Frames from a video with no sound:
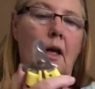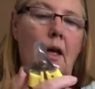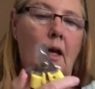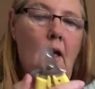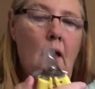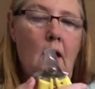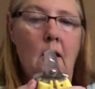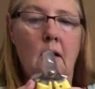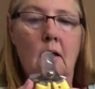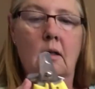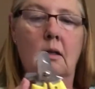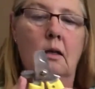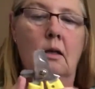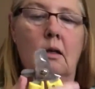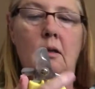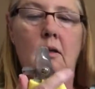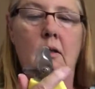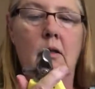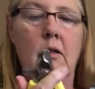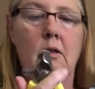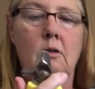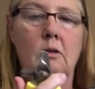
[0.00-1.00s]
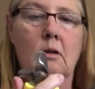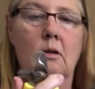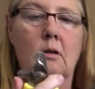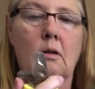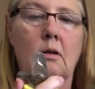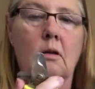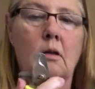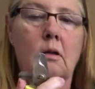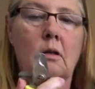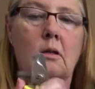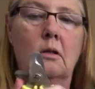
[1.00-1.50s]
And these are
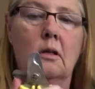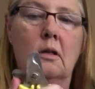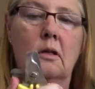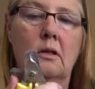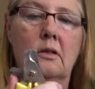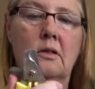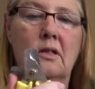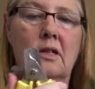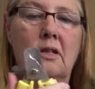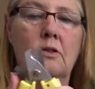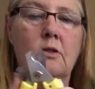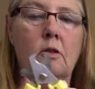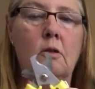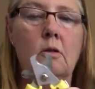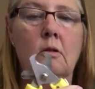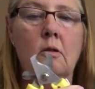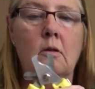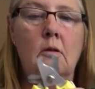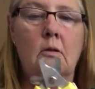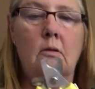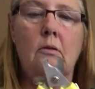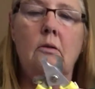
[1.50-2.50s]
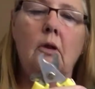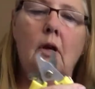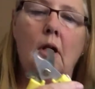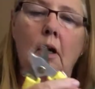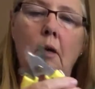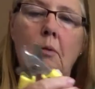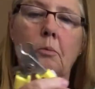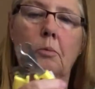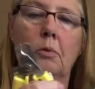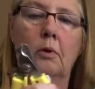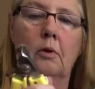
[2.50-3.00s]
called scissor
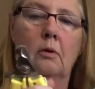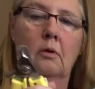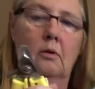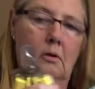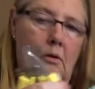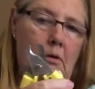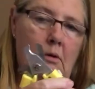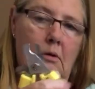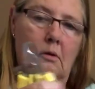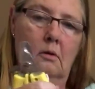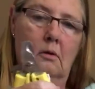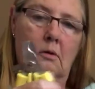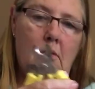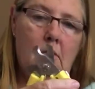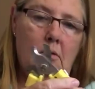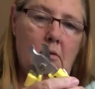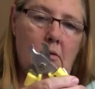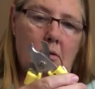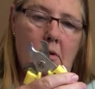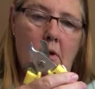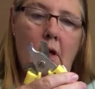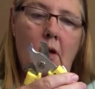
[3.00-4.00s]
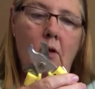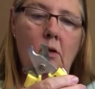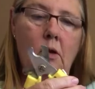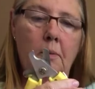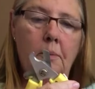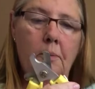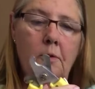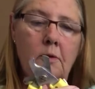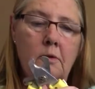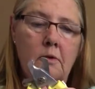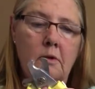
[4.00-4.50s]
type nail
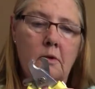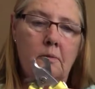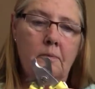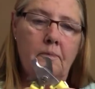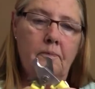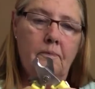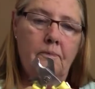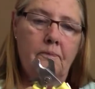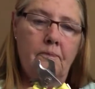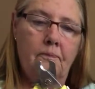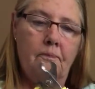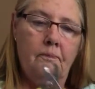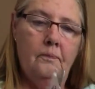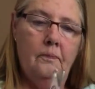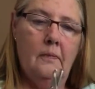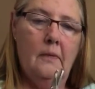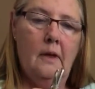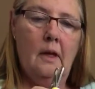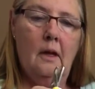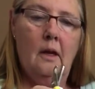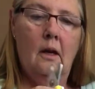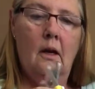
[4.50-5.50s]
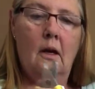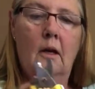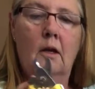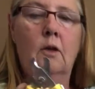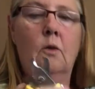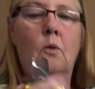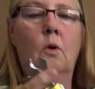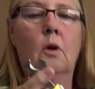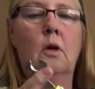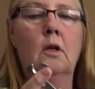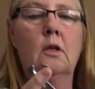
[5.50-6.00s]
clippers.
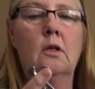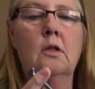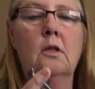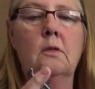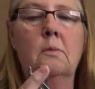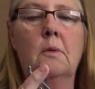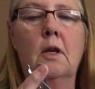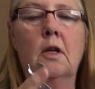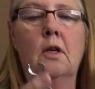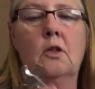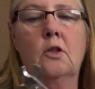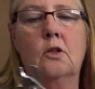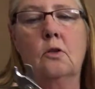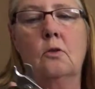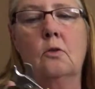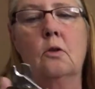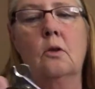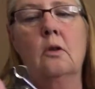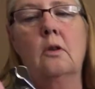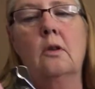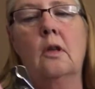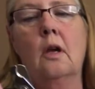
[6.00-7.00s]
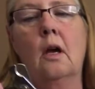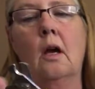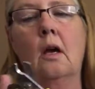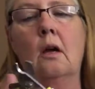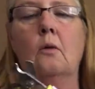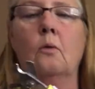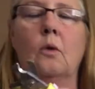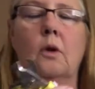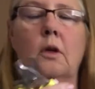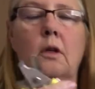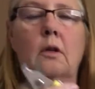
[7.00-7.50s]
And you want to just make sure
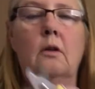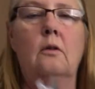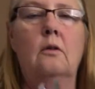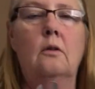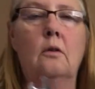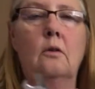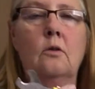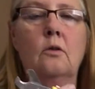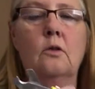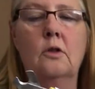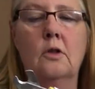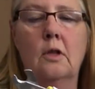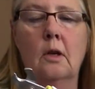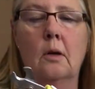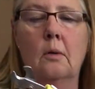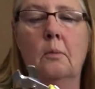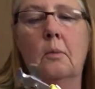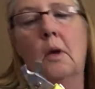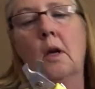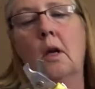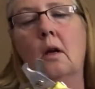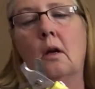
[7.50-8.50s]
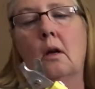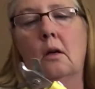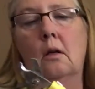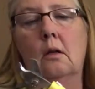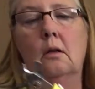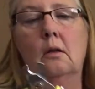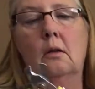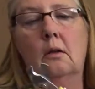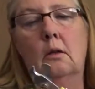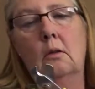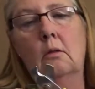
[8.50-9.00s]
that when you use them,
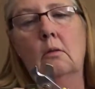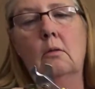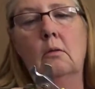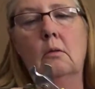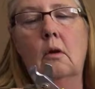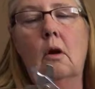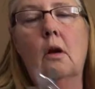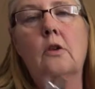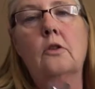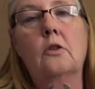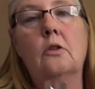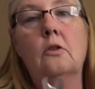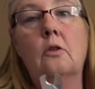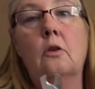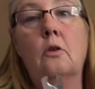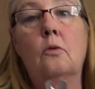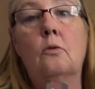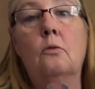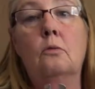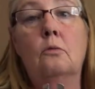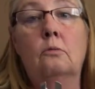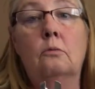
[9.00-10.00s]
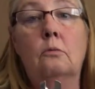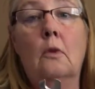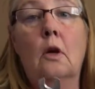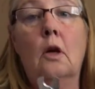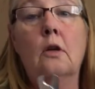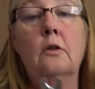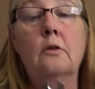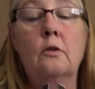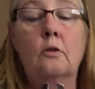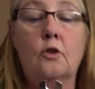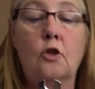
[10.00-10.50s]
you
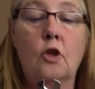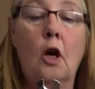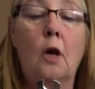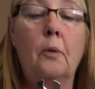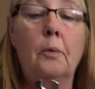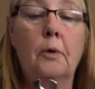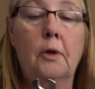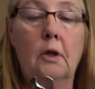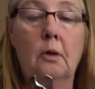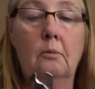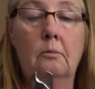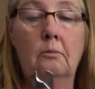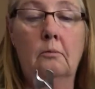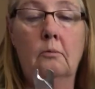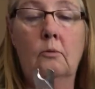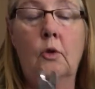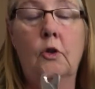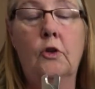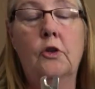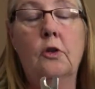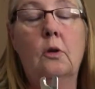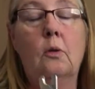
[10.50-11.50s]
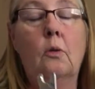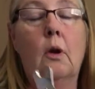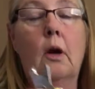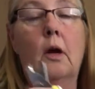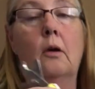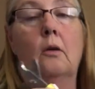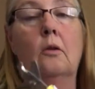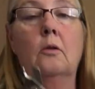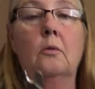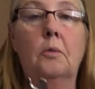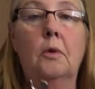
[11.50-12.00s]
also sharpen them once in a
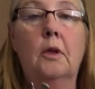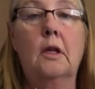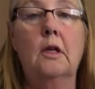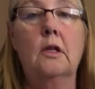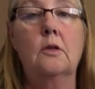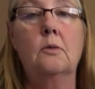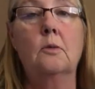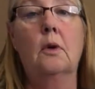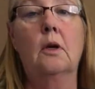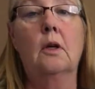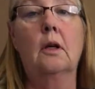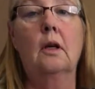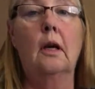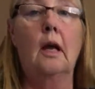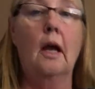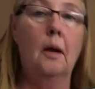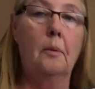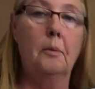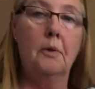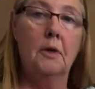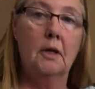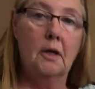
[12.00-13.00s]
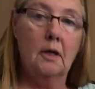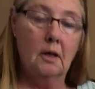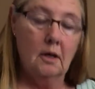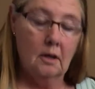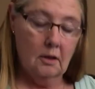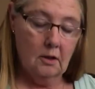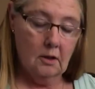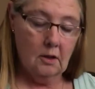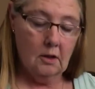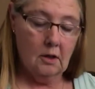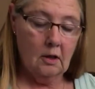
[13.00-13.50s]
while, because what can happen
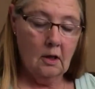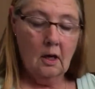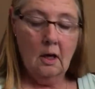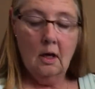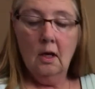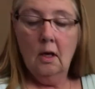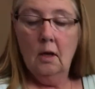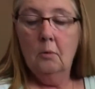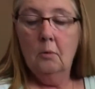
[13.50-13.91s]
is